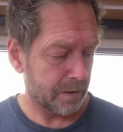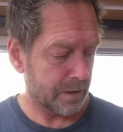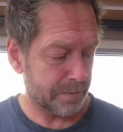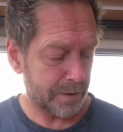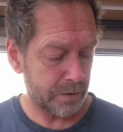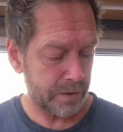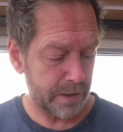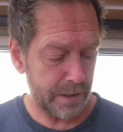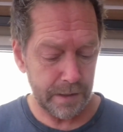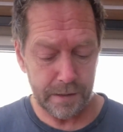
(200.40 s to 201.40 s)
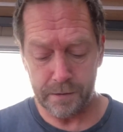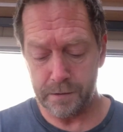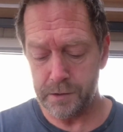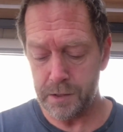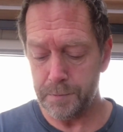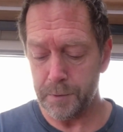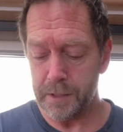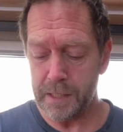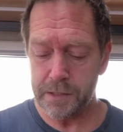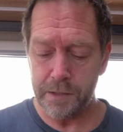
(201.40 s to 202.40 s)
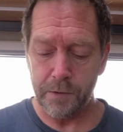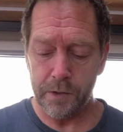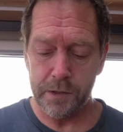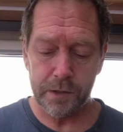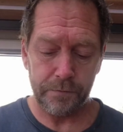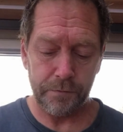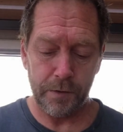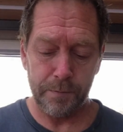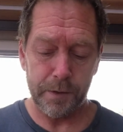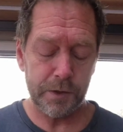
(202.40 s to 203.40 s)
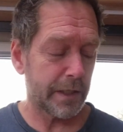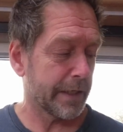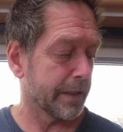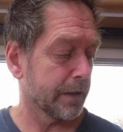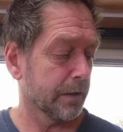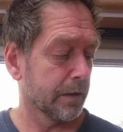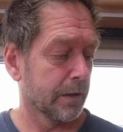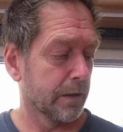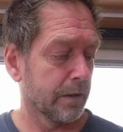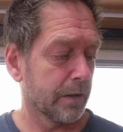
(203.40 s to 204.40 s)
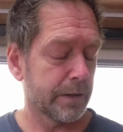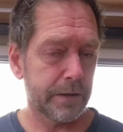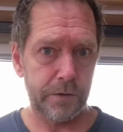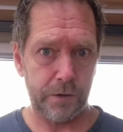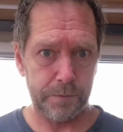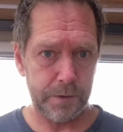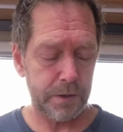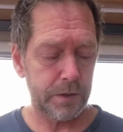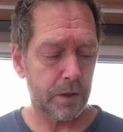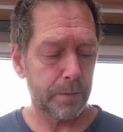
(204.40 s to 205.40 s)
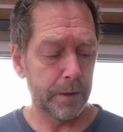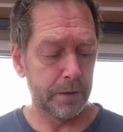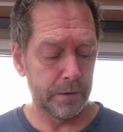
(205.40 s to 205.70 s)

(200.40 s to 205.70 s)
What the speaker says: is because they are cheap, nasty ones from China, and they're not up to the job.